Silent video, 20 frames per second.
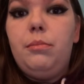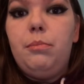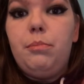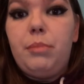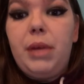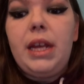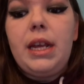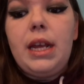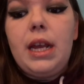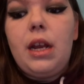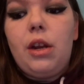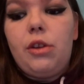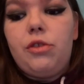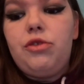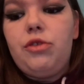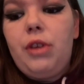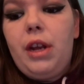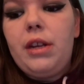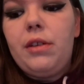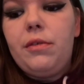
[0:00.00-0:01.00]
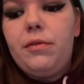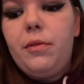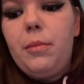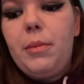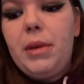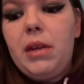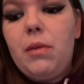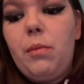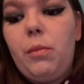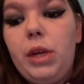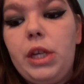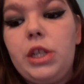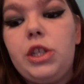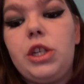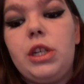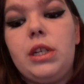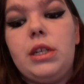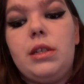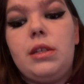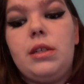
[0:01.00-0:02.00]
being on trial for being
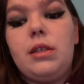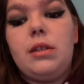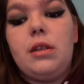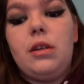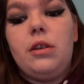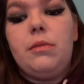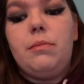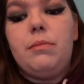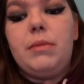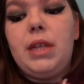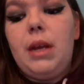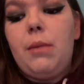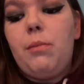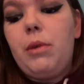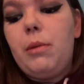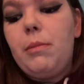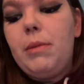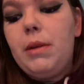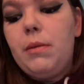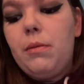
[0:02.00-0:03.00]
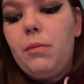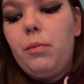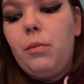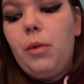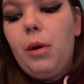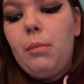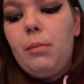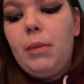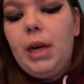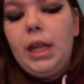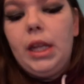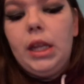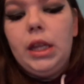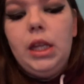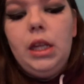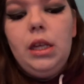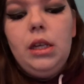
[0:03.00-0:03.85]
witches, 10 women and one man.